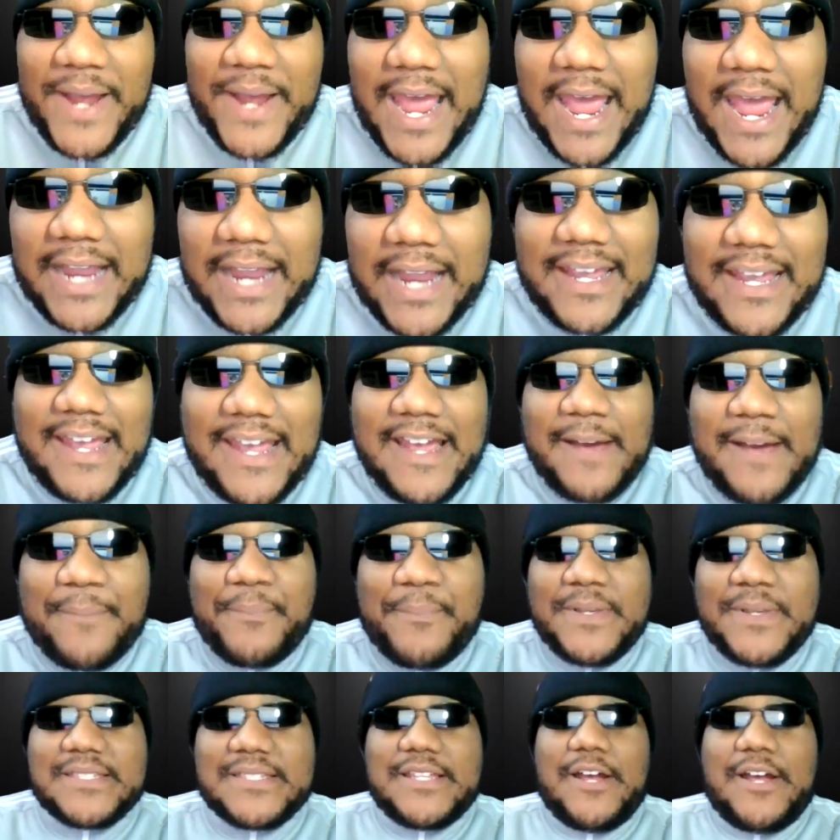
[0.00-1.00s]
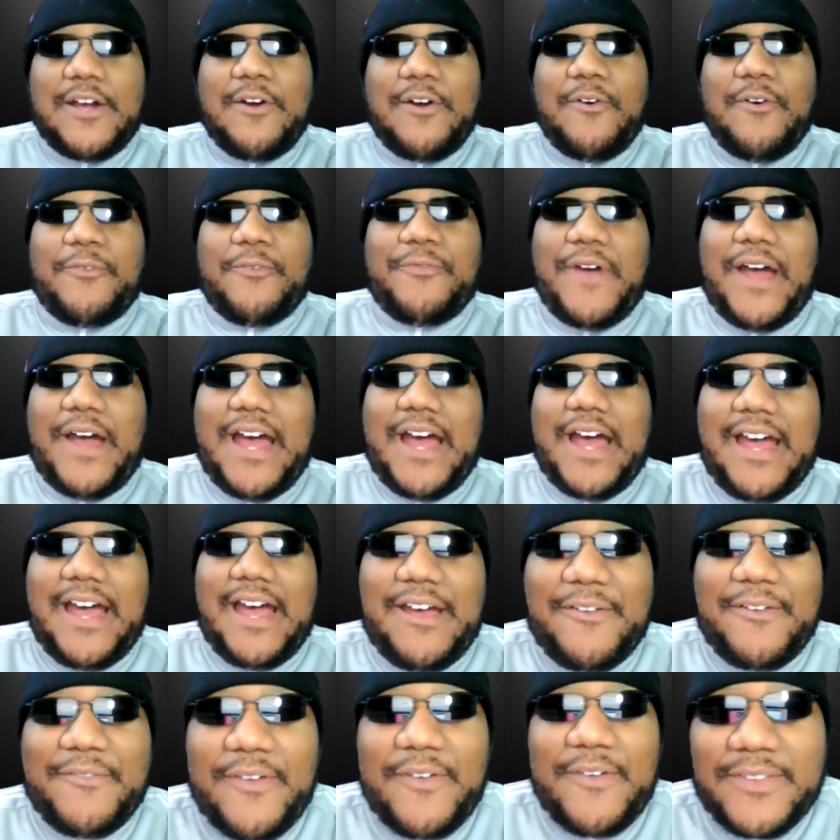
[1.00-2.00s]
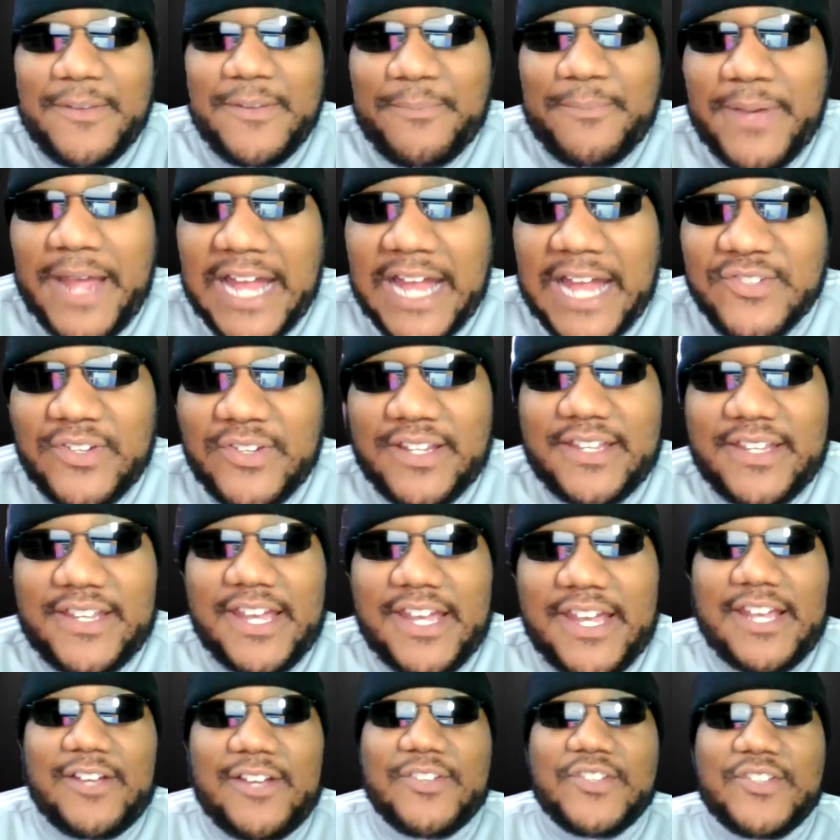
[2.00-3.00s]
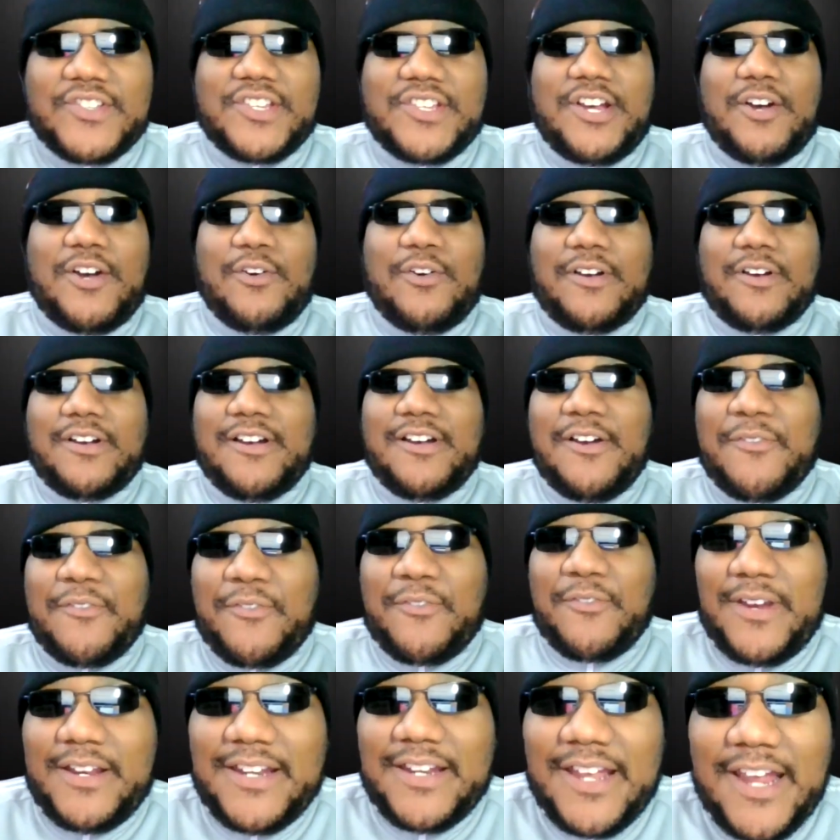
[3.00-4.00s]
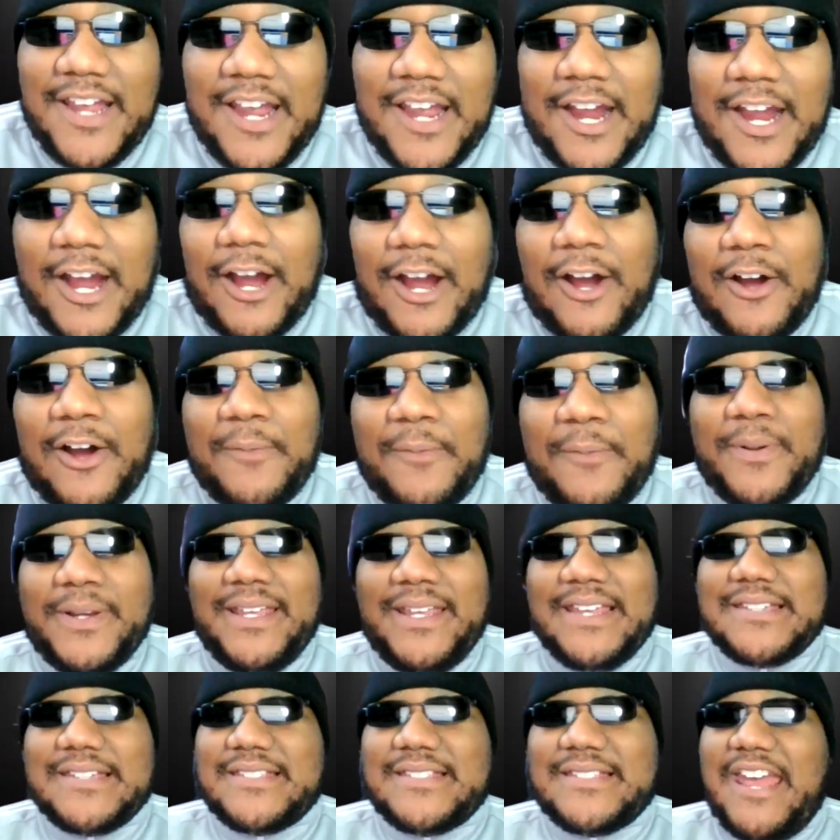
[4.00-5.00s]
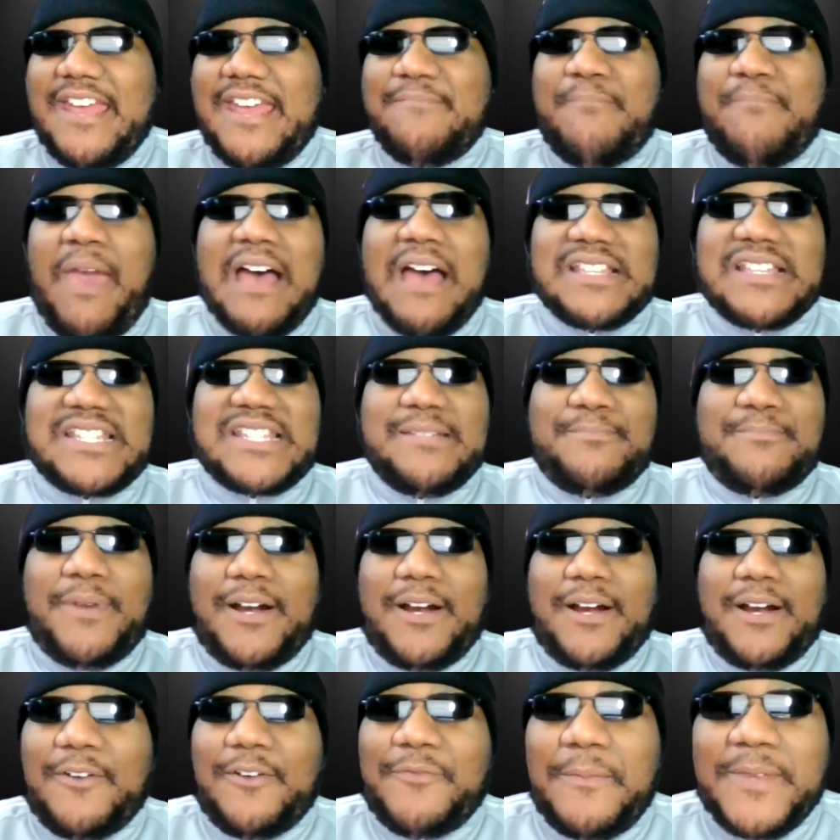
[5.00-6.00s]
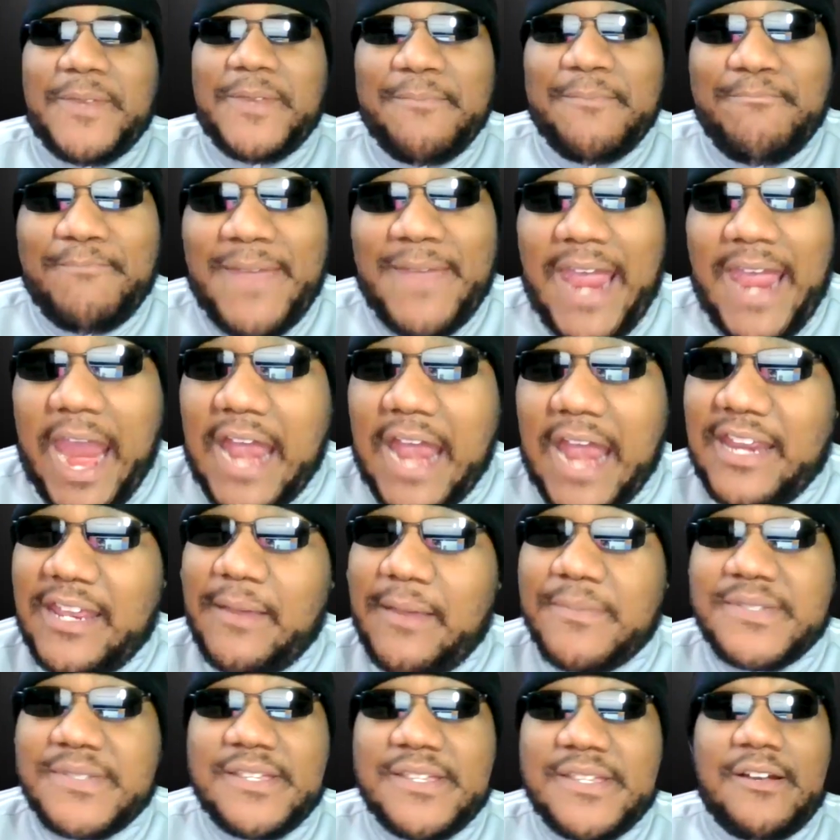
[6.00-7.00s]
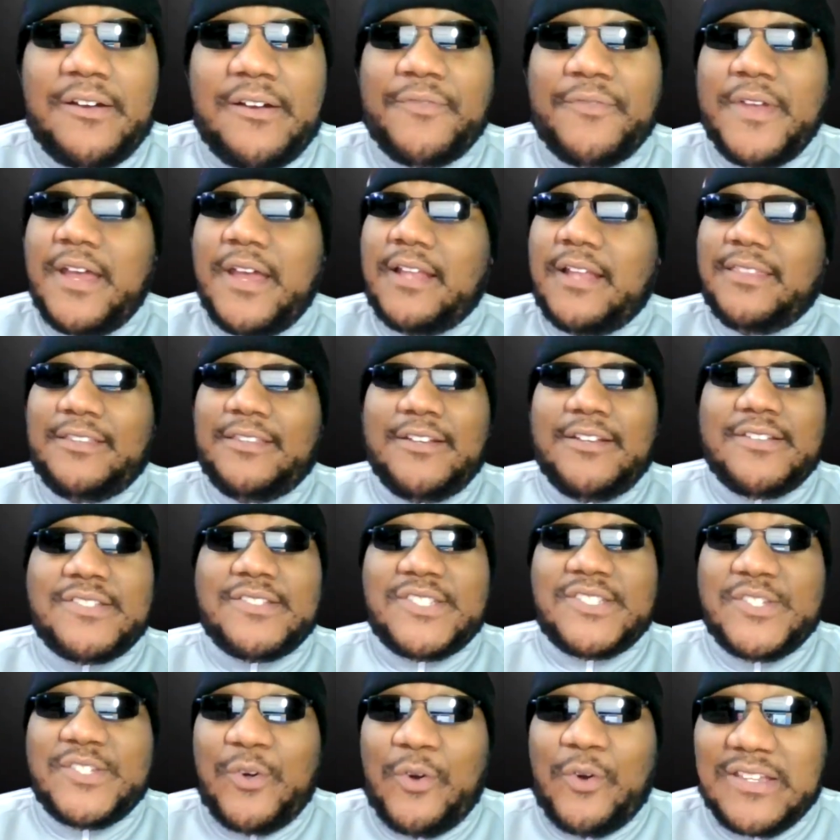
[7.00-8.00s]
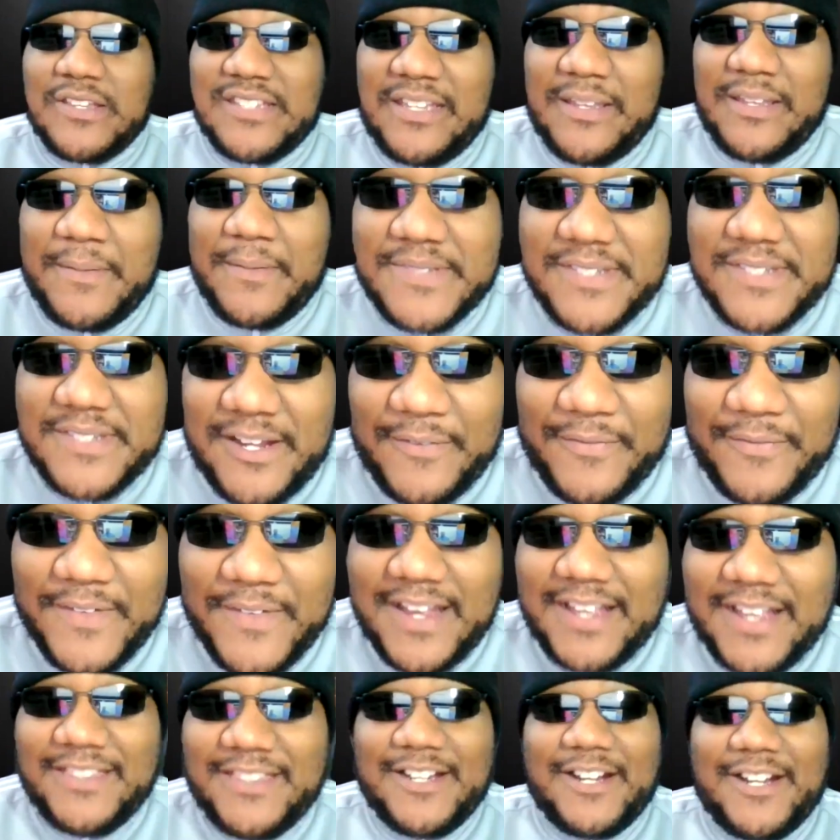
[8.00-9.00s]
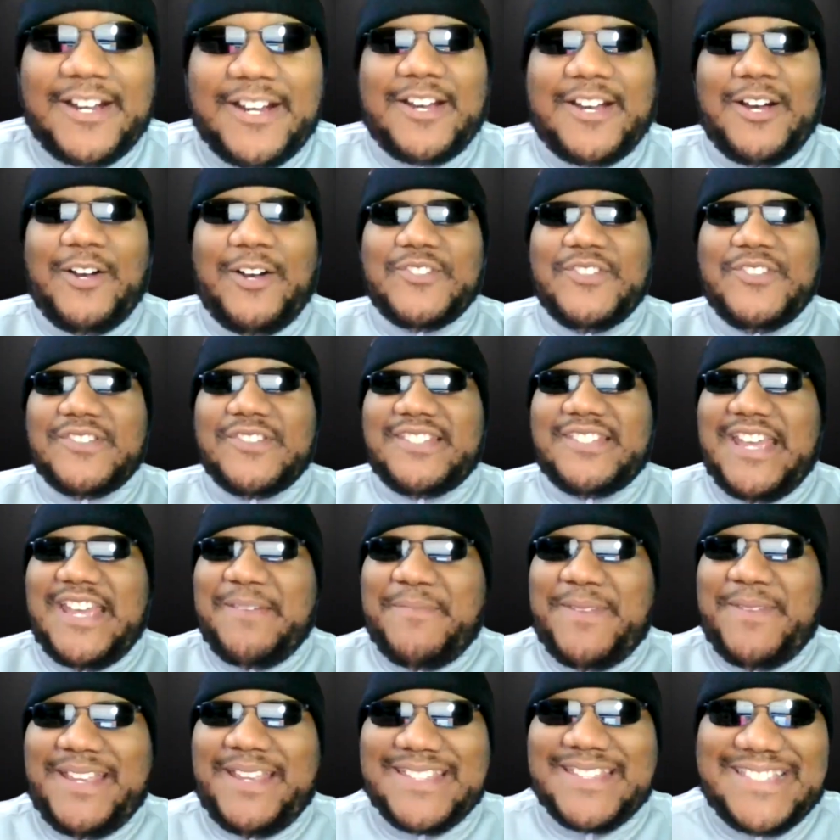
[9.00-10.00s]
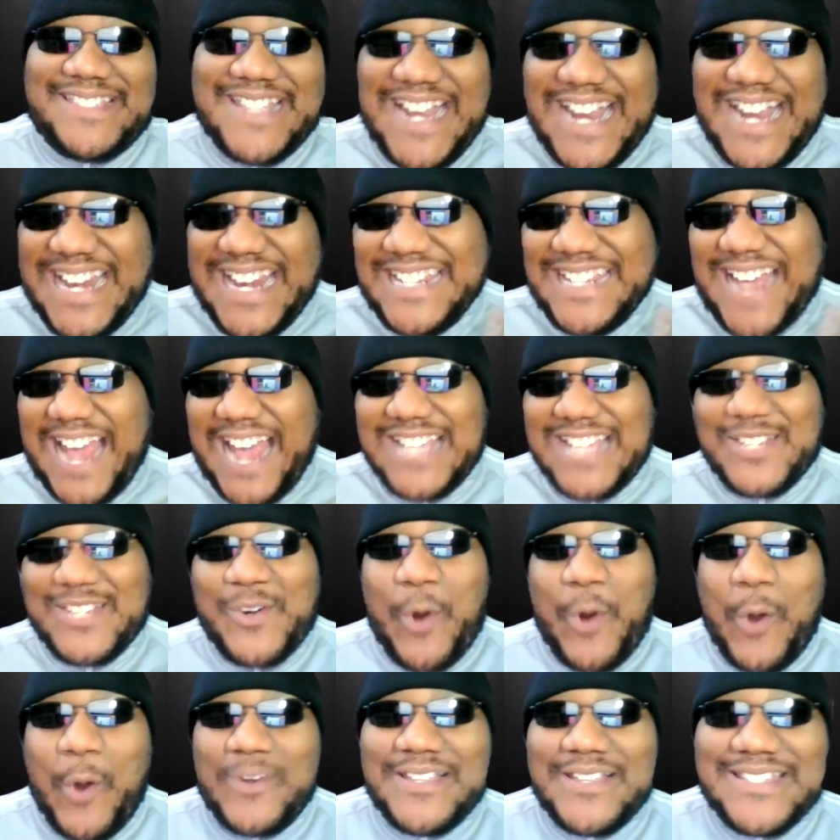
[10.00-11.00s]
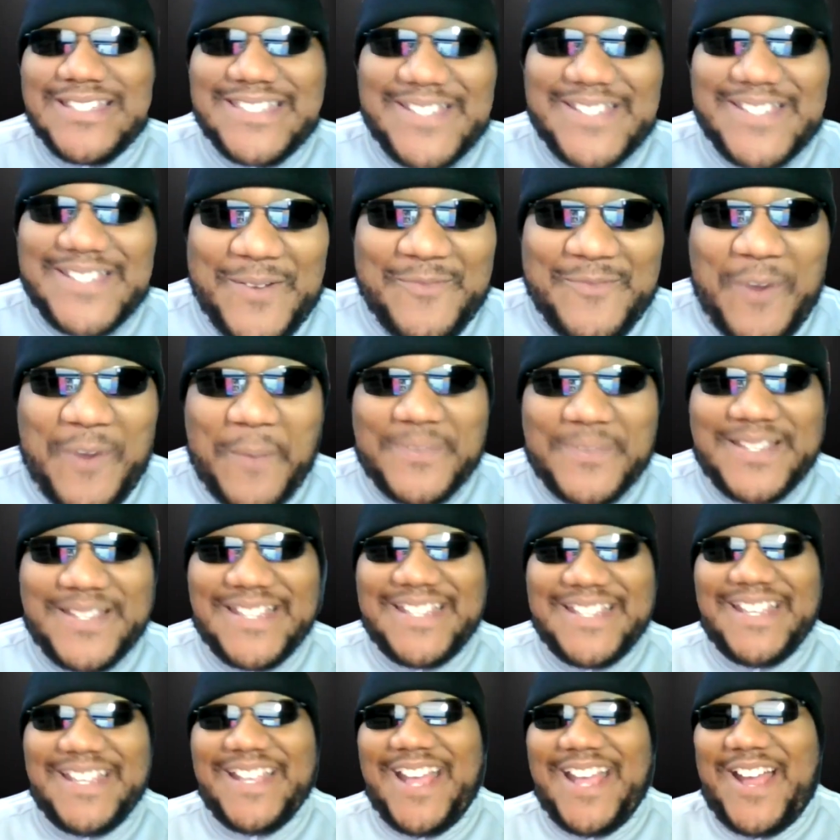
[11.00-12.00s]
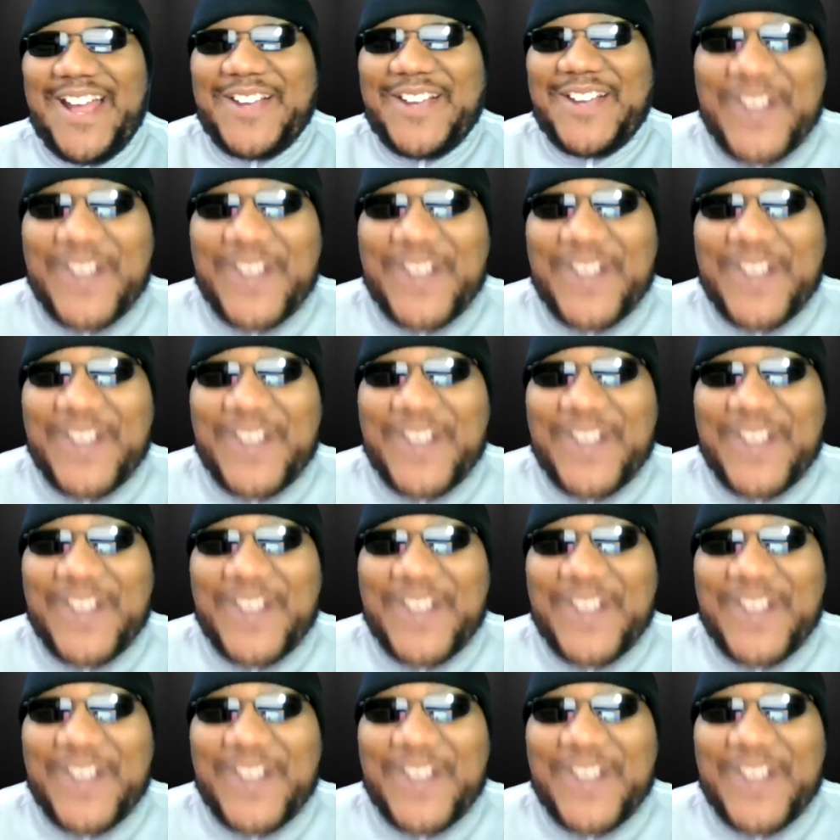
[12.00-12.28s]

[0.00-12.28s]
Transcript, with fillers: back, episode five of the Patrick Gayle Show, covering Albany State basketball from the man himself, the source himself, the coach. You see him in his nice quarter zip, representing the